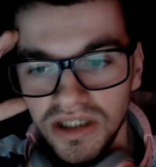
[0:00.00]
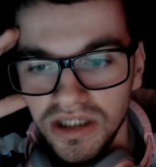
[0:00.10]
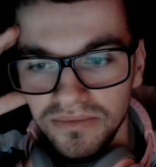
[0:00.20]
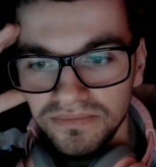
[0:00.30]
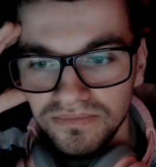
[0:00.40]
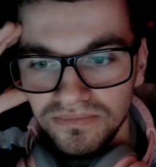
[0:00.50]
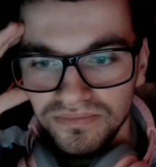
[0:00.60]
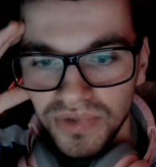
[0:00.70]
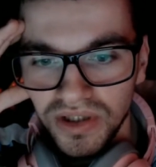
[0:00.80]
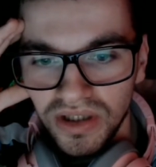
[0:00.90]
Um,
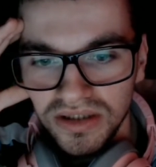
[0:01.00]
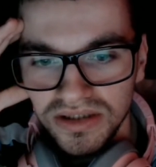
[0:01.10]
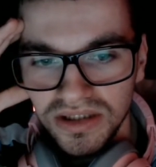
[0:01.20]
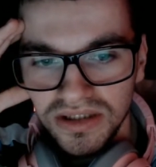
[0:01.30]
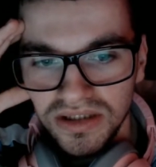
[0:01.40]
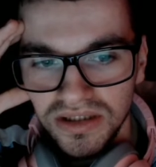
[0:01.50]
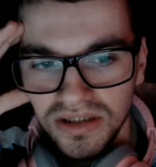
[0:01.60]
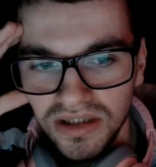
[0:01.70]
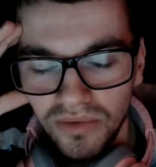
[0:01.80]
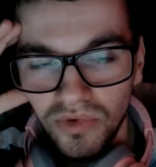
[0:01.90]
but the content,
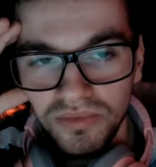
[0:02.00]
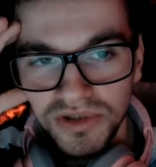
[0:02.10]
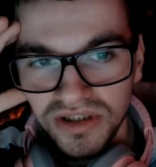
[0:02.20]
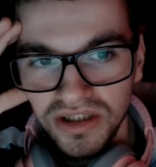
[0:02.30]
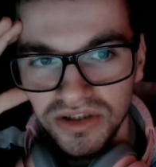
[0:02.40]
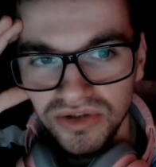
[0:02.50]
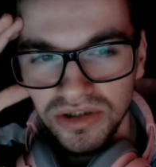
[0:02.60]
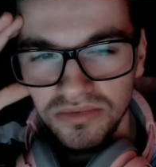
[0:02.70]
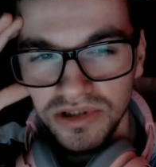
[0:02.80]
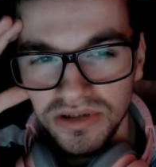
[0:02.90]
I will be starting
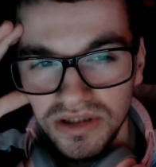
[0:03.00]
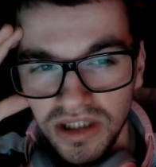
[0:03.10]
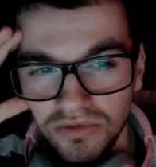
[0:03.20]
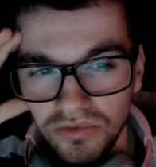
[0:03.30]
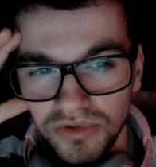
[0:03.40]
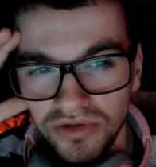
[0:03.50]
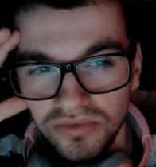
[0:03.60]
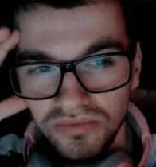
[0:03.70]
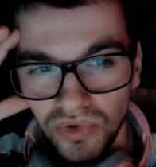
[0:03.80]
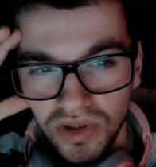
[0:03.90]
streaming, and I will be doing
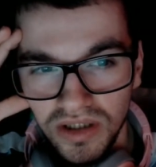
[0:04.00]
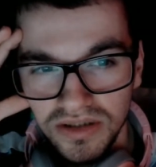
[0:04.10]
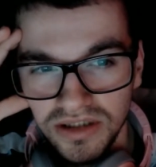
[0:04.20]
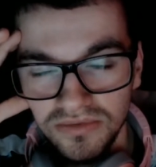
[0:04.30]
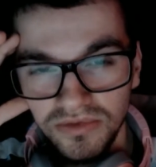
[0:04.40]
more content.